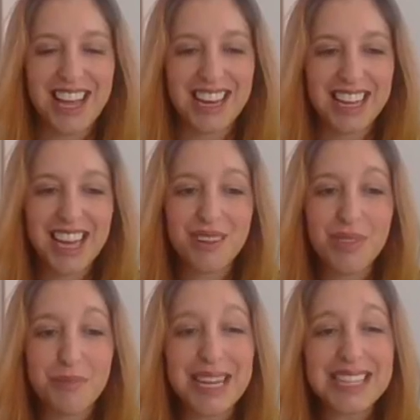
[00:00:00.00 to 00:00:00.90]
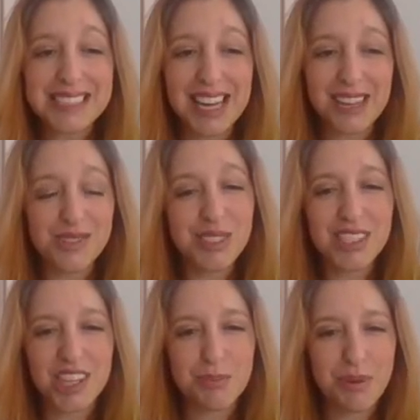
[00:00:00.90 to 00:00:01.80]
And again, if the money's there, you can
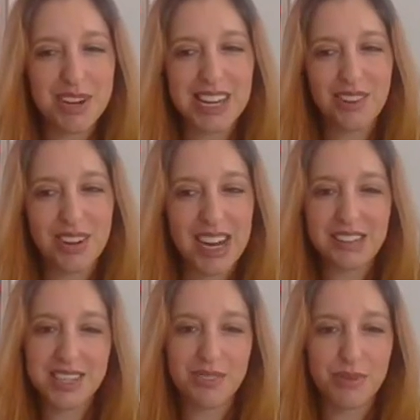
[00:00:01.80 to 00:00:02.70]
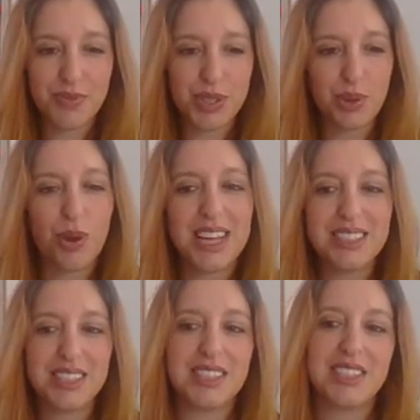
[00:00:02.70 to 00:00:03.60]
start to be really creative and do quite
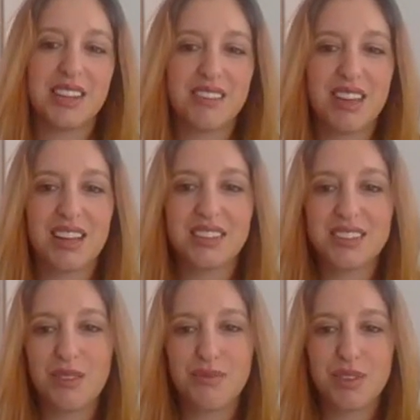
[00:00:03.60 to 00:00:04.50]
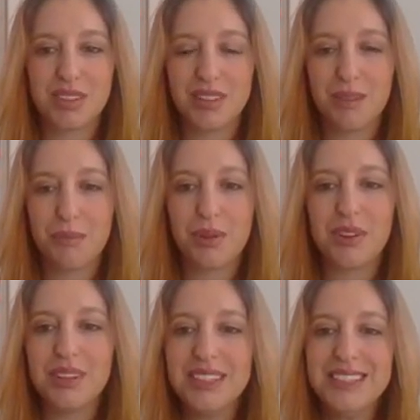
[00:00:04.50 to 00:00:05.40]
exciting things. So, for
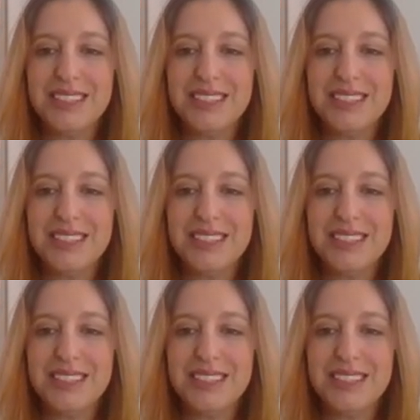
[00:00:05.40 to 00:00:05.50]
example,